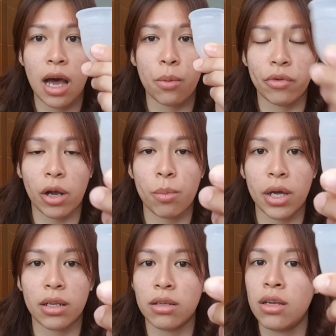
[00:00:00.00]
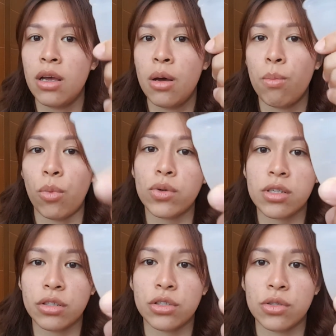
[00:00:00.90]
I would recommend most
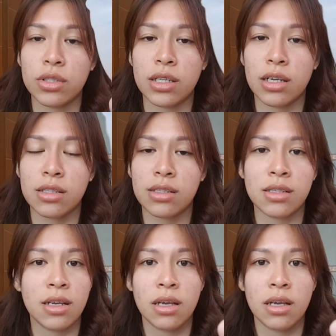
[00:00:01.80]
girls to use this.